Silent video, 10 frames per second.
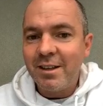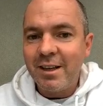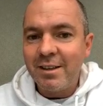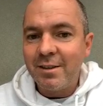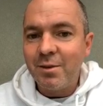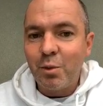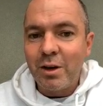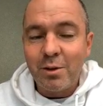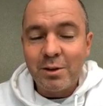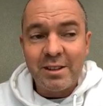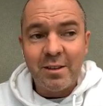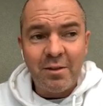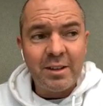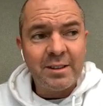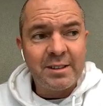And when I was in the
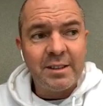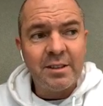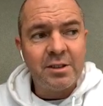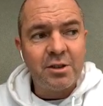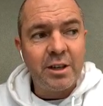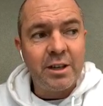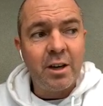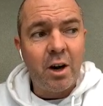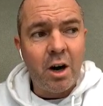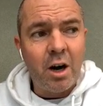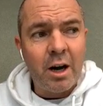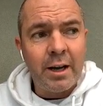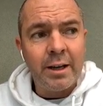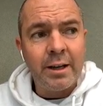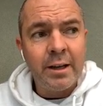fitness industry,
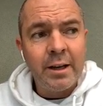I